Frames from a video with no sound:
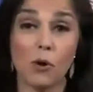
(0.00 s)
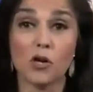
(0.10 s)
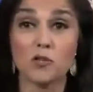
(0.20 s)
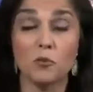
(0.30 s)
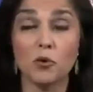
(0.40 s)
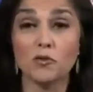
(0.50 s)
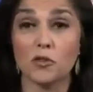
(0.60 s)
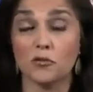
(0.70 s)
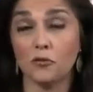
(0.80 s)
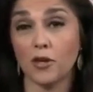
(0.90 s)
march move to
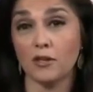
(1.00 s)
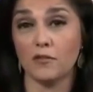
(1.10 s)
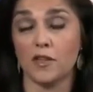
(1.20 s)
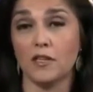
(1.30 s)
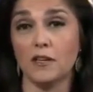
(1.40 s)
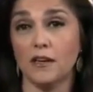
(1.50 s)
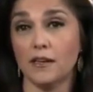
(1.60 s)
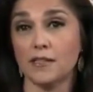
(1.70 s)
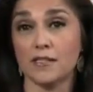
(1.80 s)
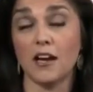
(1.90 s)
the front of
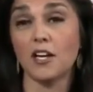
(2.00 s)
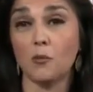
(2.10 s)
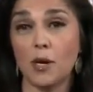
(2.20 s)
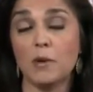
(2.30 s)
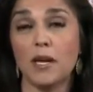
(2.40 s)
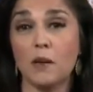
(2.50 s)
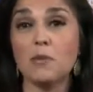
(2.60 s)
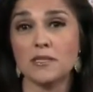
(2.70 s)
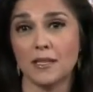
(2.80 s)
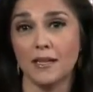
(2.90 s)
the Saudi Arabian
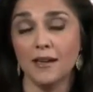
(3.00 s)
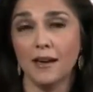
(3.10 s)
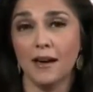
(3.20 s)
embassy.